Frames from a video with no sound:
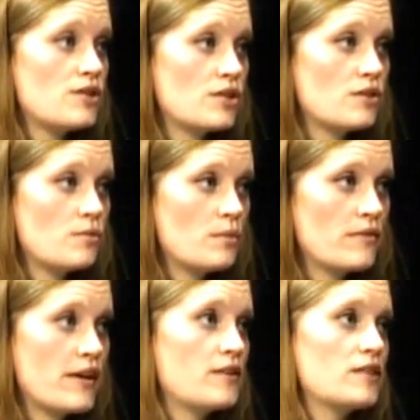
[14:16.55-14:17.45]
to
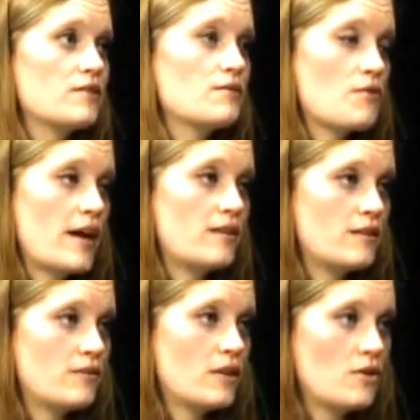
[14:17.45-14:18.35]
prevent this threat
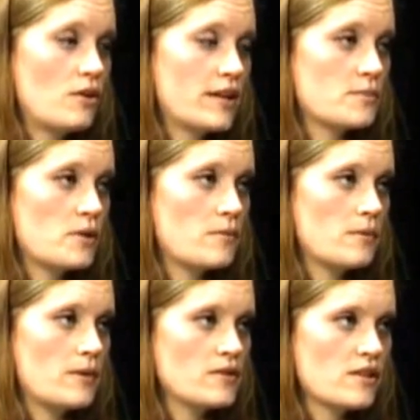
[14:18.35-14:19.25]
of the coal export
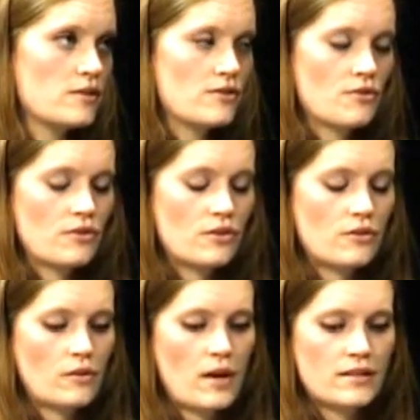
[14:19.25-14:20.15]
proposals through the
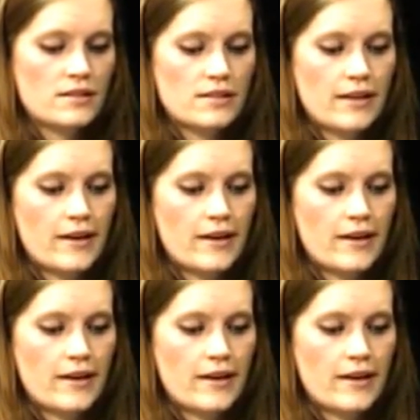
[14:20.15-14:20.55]
Northwest.